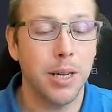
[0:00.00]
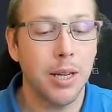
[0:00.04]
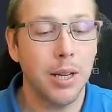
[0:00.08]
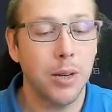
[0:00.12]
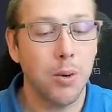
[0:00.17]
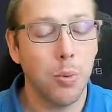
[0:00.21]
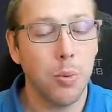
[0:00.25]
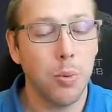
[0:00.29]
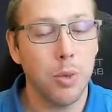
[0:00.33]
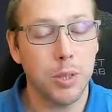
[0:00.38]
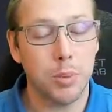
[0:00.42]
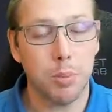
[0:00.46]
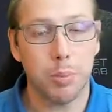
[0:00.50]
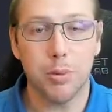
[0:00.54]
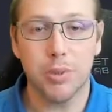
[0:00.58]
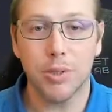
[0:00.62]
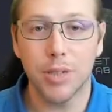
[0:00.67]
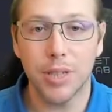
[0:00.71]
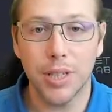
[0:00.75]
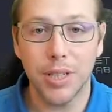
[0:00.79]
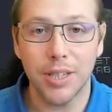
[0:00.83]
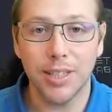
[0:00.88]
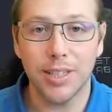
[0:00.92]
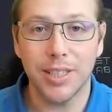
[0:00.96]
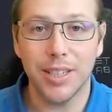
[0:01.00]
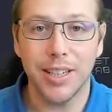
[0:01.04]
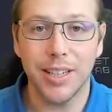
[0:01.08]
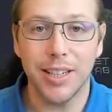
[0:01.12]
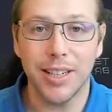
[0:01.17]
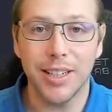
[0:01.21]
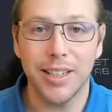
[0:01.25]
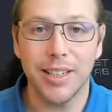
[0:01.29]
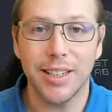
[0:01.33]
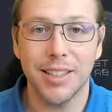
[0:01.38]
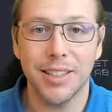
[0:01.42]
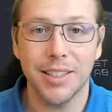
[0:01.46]
was
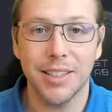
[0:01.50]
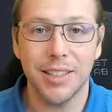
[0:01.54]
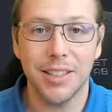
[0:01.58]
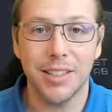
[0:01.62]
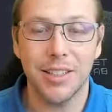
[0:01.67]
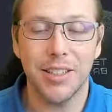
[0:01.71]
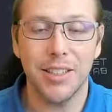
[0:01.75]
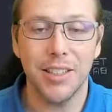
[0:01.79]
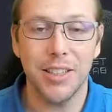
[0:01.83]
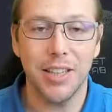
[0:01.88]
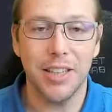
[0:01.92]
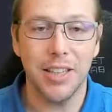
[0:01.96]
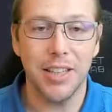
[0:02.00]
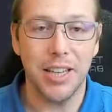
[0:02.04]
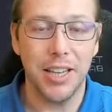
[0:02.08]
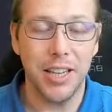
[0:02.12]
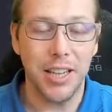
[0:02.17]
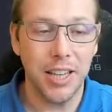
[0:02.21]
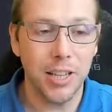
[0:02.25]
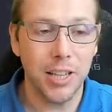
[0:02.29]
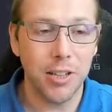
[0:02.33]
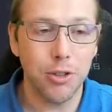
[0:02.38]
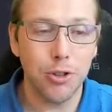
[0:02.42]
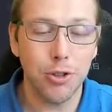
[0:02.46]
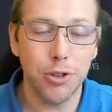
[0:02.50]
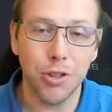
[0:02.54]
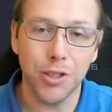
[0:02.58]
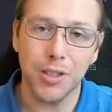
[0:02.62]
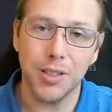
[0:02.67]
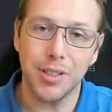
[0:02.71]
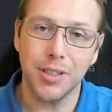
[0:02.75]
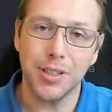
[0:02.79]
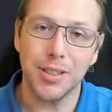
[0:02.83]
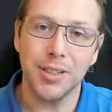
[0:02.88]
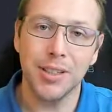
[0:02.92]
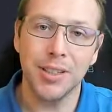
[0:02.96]
presenting the
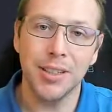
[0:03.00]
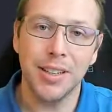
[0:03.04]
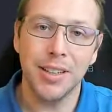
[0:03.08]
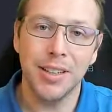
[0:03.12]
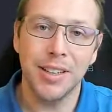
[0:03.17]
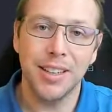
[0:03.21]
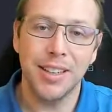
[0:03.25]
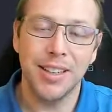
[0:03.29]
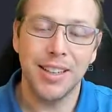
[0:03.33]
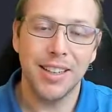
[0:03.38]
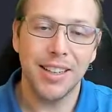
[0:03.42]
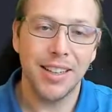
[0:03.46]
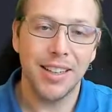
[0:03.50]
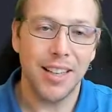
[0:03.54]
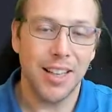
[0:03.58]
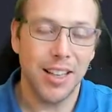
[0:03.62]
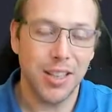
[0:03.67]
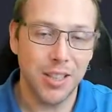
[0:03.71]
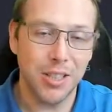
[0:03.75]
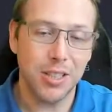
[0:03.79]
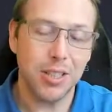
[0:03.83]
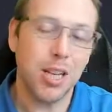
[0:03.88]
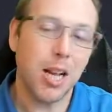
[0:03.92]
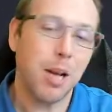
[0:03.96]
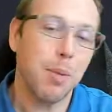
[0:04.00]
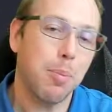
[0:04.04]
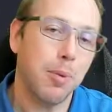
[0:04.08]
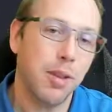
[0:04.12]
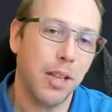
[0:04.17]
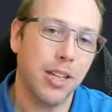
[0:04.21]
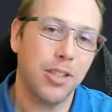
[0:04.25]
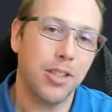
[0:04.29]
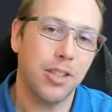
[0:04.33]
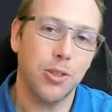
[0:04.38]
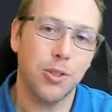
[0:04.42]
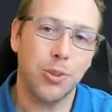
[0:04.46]
engine that this
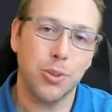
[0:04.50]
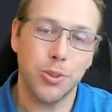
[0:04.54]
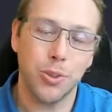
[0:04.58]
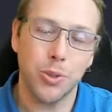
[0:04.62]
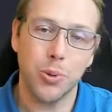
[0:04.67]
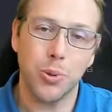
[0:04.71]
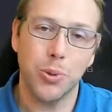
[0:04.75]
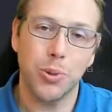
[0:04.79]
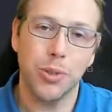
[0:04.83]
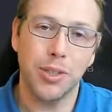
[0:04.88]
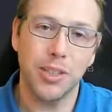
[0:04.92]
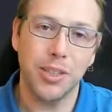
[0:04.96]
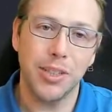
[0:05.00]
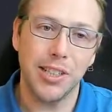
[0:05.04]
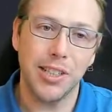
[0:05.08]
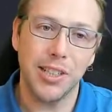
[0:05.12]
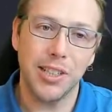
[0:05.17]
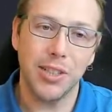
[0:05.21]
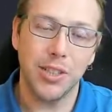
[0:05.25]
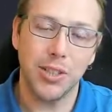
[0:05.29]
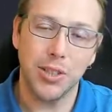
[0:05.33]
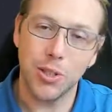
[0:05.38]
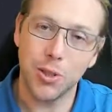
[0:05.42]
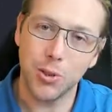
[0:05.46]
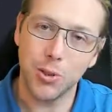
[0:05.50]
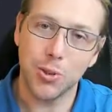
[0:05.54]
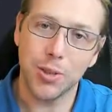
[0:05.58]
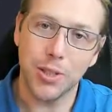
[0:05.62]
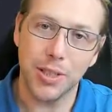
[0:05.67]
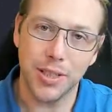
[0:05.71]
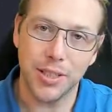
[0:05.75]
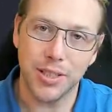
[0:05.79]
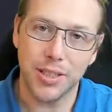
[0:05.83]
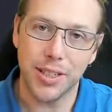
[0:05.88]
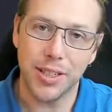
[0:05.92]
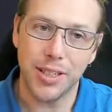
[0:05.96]
topological sort is used
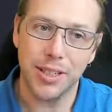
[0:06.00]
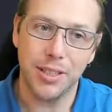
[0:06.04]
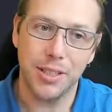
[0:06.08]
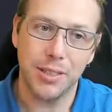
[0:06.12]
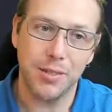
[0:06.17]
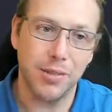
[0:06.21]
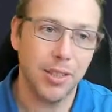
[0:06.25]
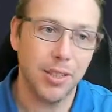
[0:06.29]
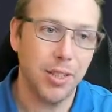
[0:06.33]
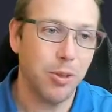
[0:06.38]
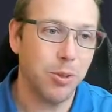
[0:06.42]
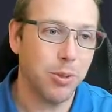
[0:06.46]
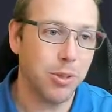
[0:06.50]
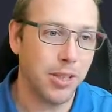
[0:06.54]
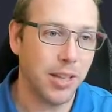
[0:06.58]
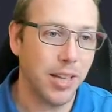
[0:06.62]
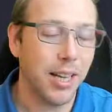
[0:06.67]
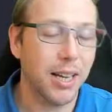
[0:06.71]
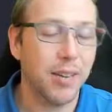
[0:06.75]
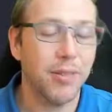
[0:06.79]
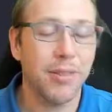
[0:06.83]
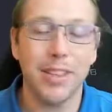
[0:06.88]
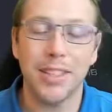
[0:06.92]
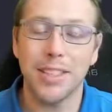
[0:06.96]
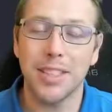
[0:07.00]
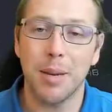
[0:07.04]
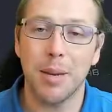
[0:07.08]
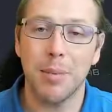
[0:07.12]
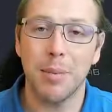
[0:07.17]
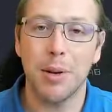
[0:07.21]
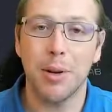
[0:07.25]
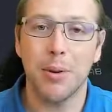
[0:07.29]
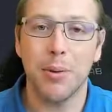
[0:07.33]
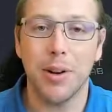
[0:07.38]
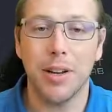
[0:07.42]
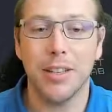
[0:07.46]
inside of. And there's a lot of
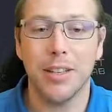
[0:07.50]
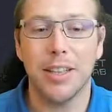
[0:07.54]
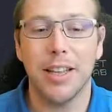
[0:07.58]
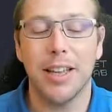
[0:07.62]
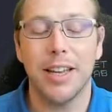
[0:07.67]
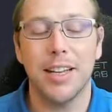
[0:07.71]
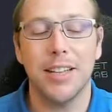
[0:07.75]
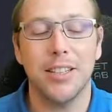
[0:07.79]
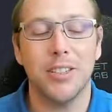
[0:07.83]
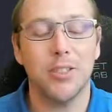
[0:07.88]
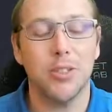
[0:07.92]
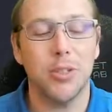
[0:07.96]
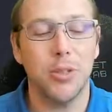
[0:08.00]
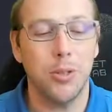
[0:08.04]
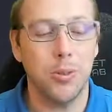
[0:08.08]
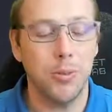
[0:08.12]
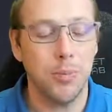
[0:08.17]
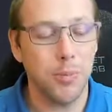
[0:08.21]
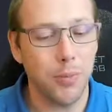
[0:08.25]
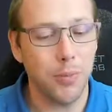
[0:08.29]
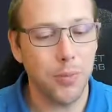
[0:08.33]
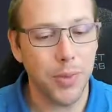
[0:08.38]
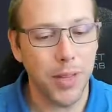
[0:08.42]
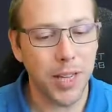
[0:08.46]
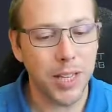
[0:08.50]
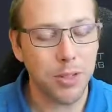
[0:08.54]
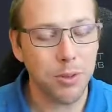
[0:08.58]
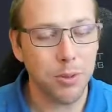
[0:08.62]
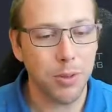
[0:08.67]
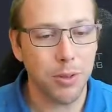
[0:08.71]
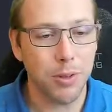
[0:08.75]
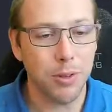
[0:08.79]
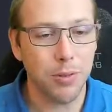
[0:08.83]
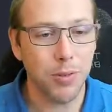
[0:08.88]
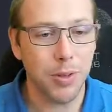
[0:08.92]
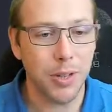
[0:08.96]
excitement around that. So that's
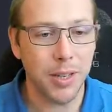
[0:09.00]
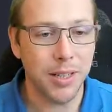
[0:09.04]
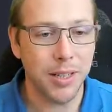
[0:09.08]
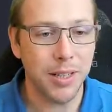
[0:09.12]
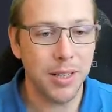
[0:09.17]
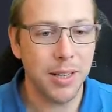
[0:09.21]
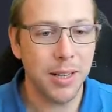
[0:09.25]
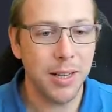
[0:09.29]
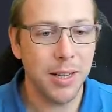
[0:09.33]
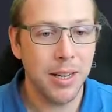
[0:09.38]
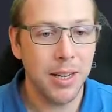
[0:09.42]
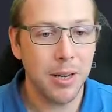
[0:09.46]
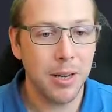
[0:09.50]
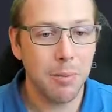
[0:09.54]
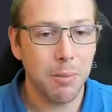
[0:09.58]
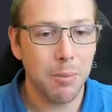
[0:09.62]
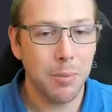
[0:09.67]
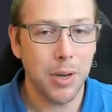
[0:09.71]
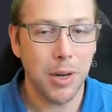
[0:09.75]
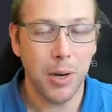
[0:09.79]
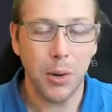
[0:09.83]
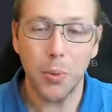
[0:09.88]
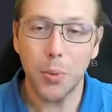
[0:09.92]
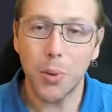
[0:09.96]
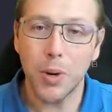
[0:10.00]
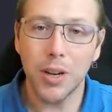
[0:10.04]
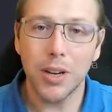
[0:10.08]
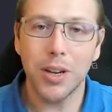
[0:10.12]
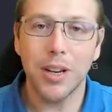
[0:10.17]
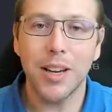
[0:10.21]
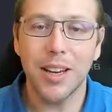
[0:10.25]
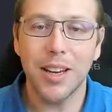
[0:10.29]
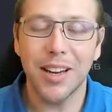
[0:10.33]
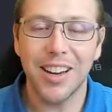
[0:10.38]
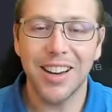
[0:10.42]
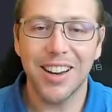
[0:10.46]
really fun. But
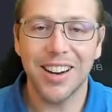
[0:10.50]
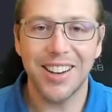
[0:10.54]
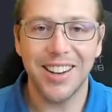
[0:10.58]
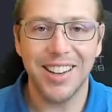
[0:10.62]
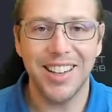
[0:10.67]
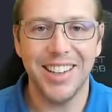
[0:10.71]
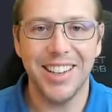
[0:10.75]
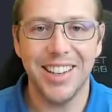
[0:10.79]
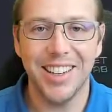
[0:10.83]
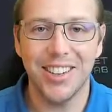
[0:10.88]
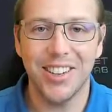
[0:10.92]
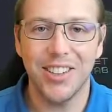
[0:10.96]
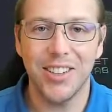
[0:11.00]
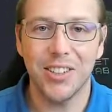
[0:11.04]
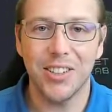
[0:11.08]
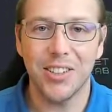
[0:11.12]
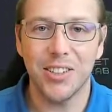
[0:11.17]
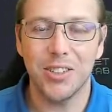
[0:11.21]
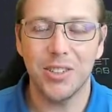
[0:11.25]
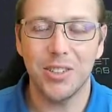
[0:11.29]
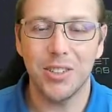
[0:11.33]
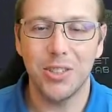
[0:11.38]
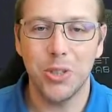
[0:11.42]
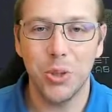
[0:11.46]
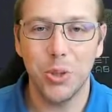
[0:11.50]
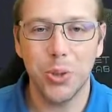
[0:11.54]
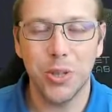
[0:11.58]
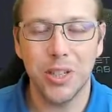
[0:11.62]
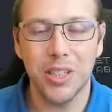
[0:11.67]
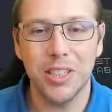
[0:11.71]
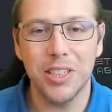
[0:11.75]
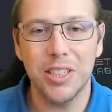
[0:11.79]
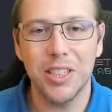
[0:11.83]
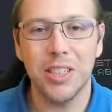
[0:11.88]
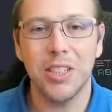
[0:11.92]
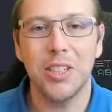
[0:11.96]
we are here to
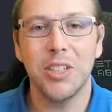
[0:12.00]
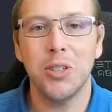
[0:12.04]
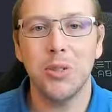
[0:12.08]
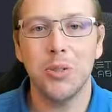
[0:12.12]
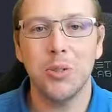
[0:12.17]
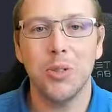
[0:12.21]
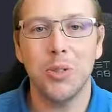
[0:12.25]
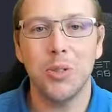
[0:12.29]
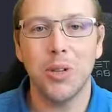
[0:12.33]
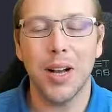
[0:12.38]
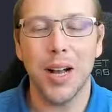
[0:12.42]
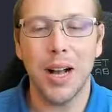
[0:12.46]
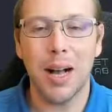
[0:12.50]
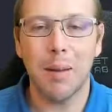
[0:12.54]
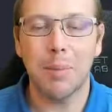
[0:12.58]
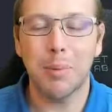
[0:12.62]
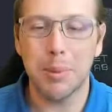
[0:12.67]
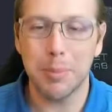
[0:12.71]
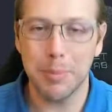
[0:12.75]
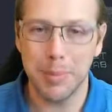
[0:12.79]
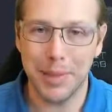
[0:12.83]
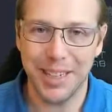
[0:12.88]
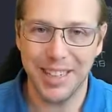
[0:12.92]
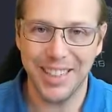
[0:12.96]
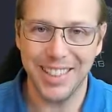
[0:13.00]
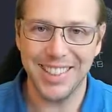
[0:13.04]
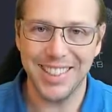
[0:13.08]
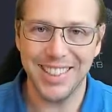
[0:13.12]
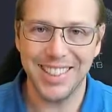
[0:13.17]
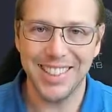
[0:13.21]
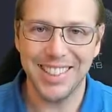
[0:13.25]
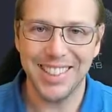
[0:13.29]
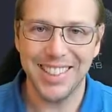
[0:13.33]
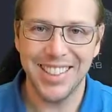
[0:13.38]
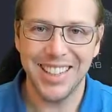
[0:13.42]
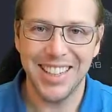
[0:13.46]
continue to
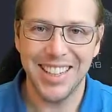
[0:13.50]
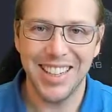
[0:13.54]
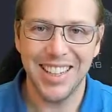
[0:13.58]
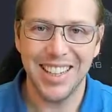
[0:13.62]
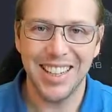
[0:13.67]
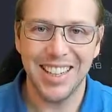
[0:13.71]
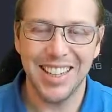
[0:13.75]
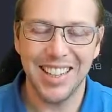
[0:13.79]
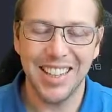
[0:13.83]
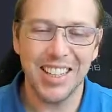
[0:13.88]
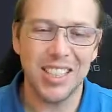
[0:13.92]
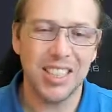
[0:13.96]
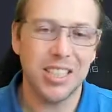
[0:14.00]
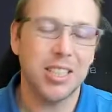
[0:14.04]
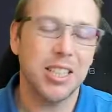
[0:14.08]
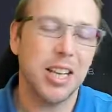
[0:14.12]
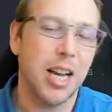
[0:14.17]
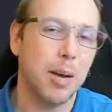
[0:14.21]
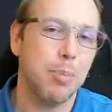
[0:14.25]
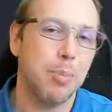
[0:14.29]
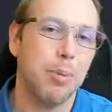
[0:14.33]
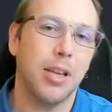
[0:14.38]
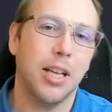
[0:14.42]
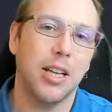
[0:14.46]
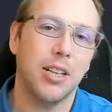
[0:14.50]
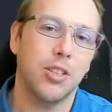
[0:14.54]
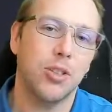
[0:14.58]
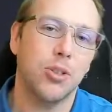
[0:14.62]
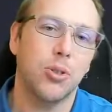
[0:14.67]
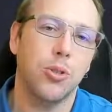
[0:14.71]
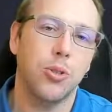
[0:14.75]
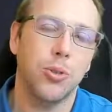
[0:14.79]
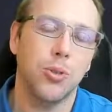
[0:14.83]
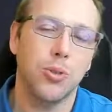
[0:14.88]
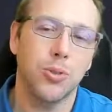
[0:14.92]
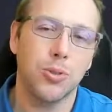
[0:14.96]
optimize this
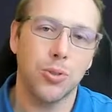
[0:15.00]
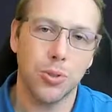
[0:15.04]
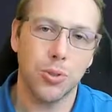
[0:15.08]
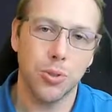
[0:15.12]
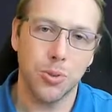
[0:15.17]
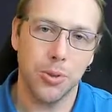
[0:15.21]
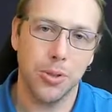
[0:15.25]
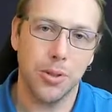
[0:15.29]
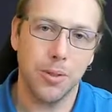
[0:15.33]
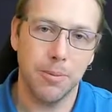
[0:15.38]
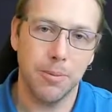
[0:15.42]
topological sort.